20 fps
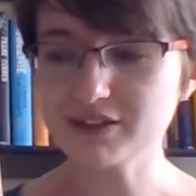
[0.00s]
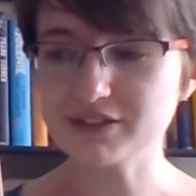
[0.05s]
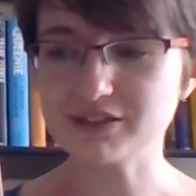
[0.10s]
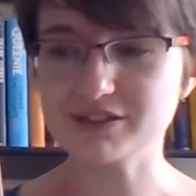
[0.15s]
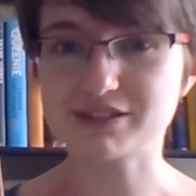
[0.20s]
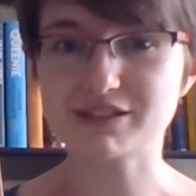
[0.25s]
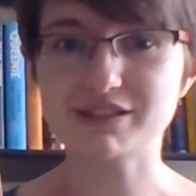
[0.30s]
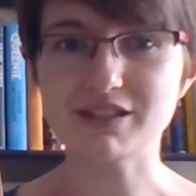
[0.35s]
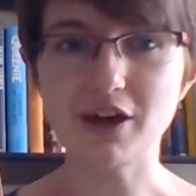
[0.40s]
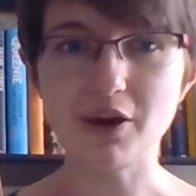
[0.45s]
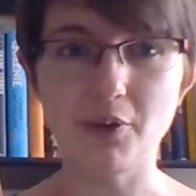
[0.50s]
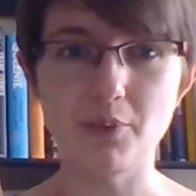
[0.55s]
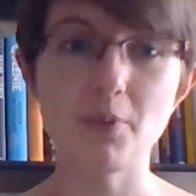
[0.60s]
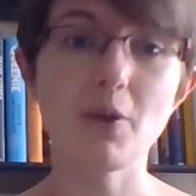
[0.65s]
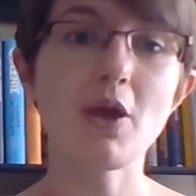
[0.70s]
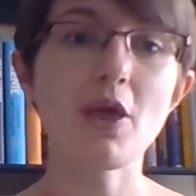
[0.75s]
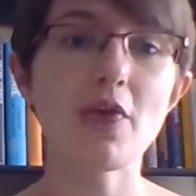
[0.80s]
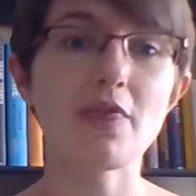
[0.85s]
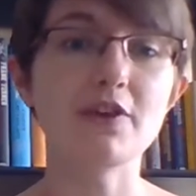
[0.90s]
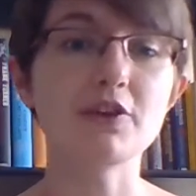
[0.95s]
So
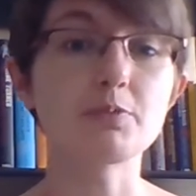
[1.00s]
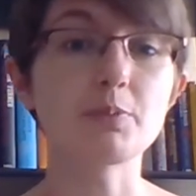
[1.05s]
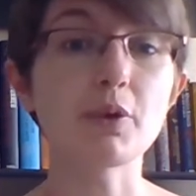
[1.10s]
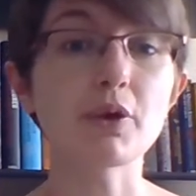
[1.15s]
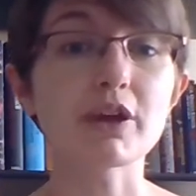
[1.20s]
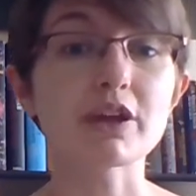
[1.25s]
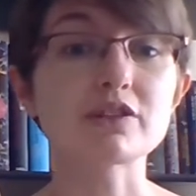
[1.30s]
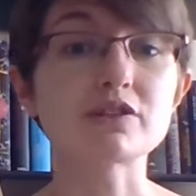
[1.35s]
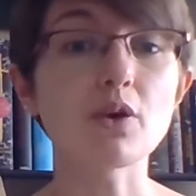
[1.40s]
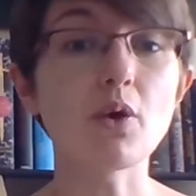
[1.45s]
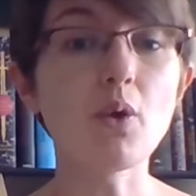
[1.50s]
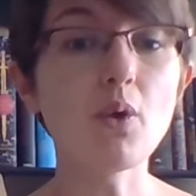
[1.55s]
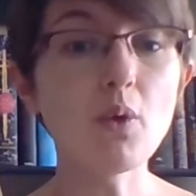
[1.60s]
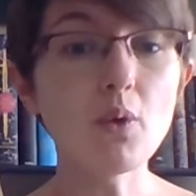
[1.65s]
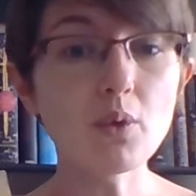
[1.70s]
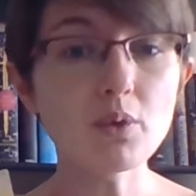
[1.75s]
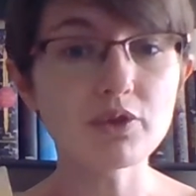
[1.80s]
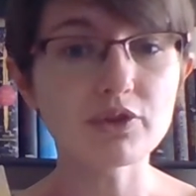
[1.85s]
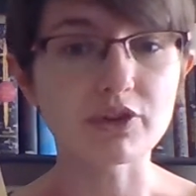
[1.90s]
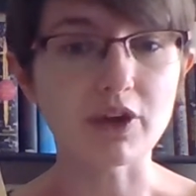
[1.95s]
this book is
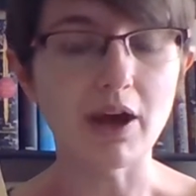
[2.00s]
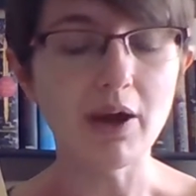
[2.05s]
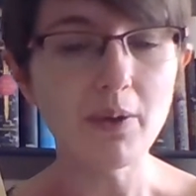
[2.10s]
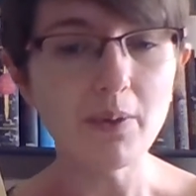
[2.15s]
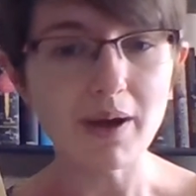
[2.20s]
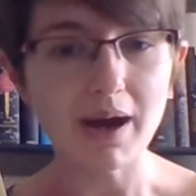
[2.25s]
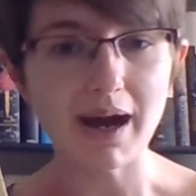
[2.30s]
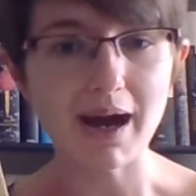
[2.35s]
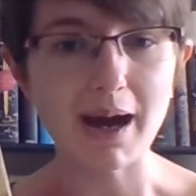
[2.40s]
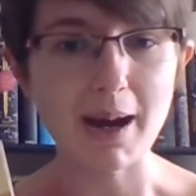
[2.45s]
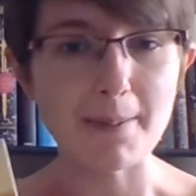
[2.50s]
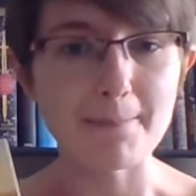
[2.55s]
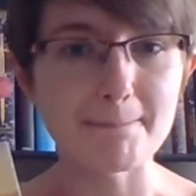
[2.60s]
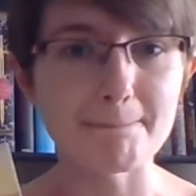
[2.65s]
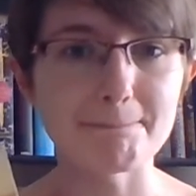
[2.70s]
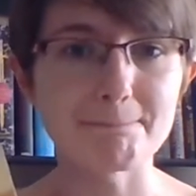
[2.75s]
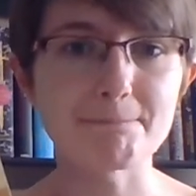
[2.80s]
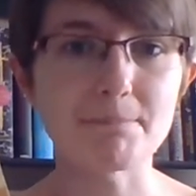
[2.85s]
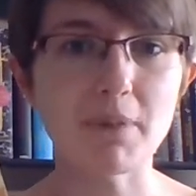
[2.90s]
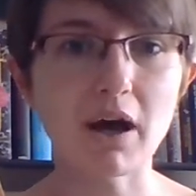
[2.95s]
also part
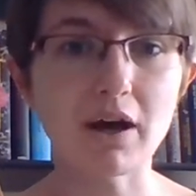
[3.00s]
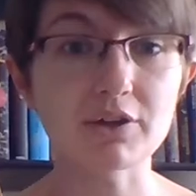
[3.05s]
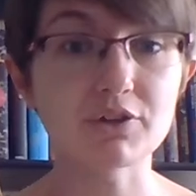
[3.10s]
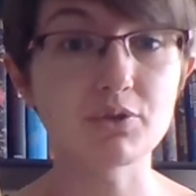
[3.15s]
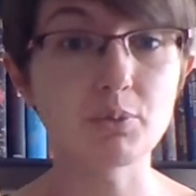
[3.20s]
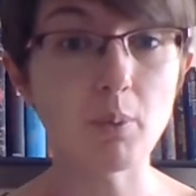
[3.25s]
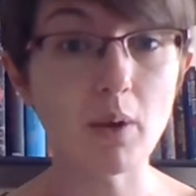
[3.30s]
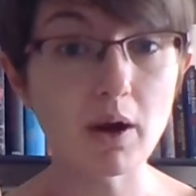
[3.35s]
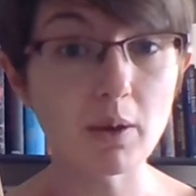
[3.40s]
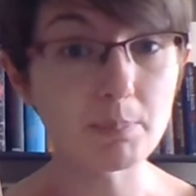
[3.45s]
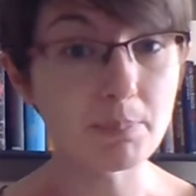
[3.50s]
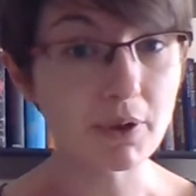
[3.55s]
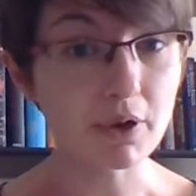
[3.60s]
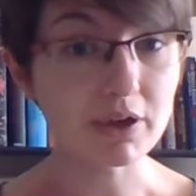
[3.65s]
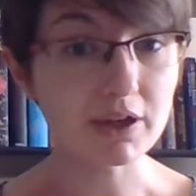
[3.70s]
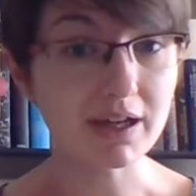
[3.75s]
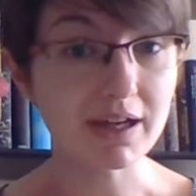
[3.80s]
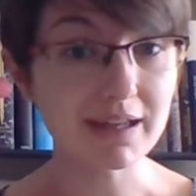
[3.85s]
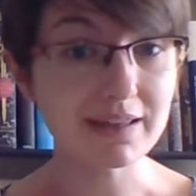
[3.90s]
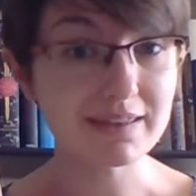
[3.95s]
of World Book
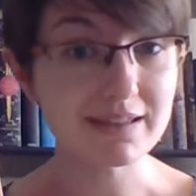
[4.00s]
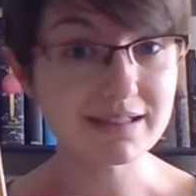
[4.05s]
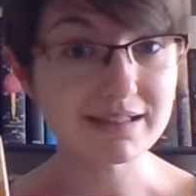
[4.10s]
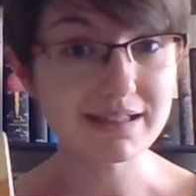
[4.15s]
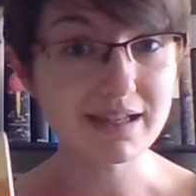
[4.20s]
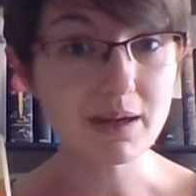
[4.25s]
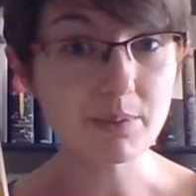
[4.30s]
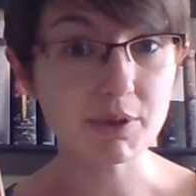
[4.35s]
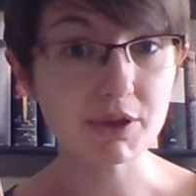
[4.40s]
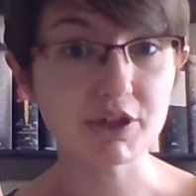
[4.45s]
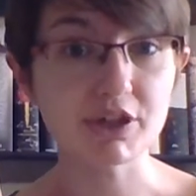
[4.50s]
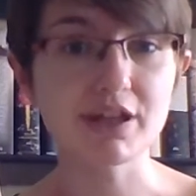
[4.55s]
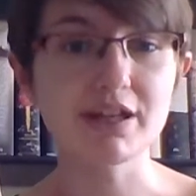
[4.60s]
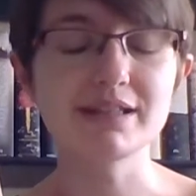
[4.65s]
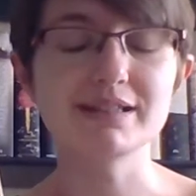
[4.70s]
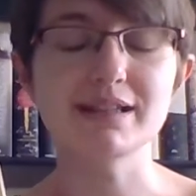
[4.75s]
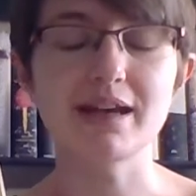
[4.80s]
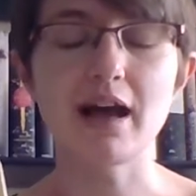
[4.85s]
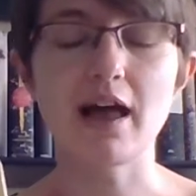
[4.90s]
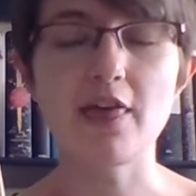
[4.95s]
Night this year, which
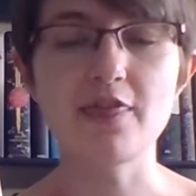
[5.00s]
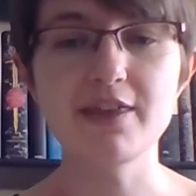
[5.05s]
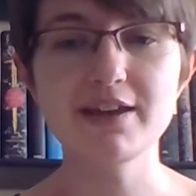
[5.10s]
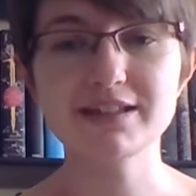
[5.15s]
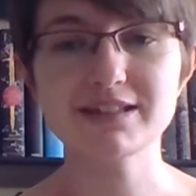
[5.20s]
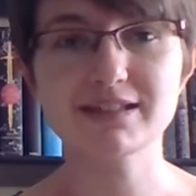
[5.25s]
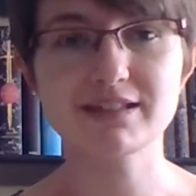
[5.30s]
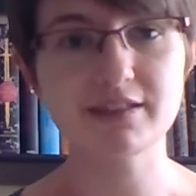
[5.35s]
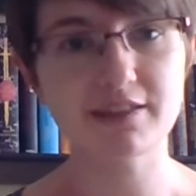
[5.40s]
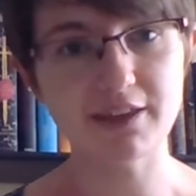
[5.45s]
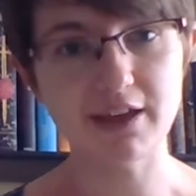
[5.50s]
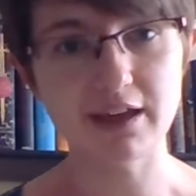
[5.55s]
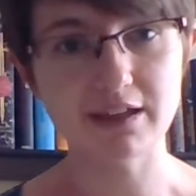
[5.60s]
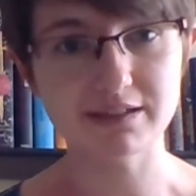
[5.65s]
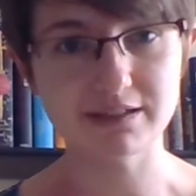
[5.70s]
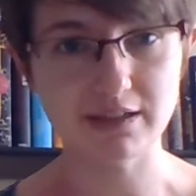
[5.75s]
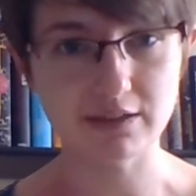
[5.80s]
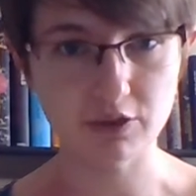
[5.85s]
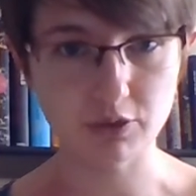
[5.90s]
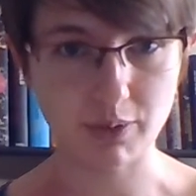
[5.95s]
is this
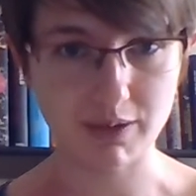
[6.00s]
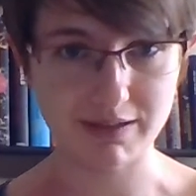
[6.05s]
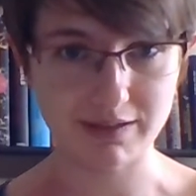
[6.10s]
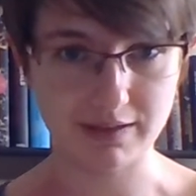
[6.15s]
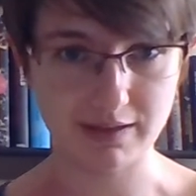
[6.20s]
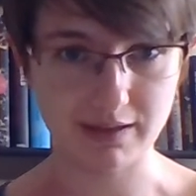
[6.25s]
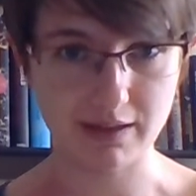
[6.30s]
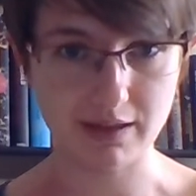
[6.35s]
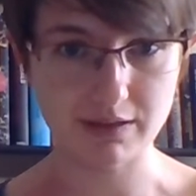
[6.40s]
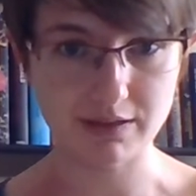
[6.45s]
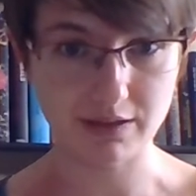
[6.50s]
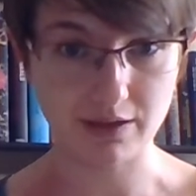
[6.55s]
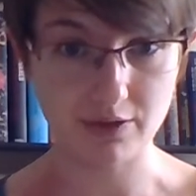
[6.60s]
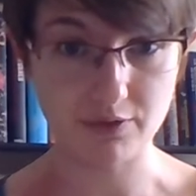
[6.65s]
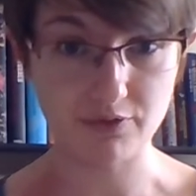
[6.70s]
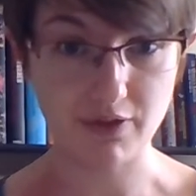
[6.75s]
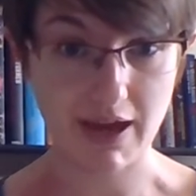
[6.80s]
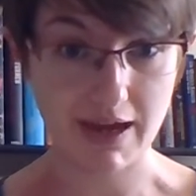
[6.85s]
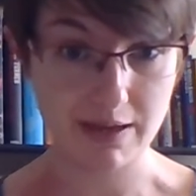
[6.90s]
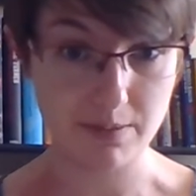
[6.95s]
Thursday, the 23rd
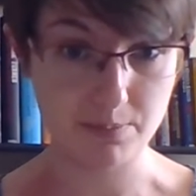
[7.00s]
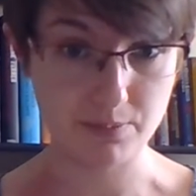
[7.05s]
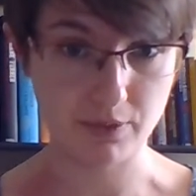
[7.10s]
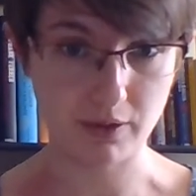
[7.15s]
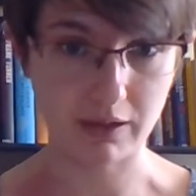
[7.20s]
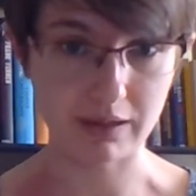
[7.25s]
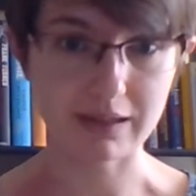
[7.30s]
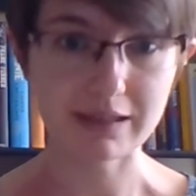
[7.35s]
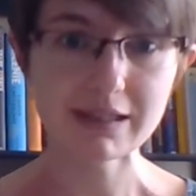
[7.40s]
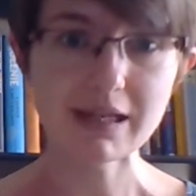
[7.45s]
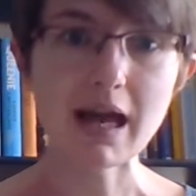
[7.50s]
of April.